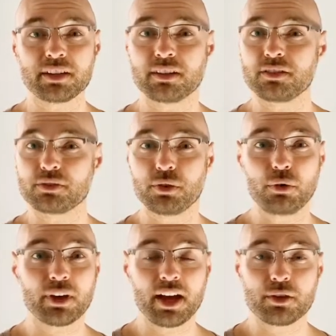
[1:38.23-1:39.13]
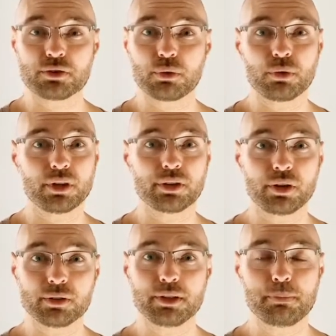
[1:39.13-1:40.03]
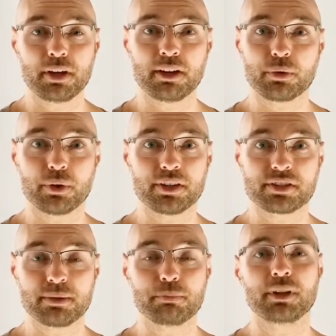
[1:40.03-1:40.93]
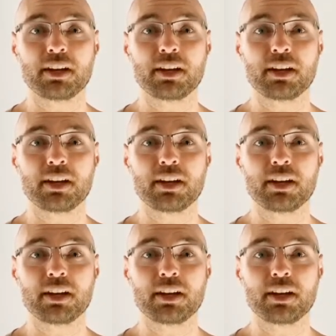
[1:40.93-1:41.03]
a doghouse or a curry pit, quite simply.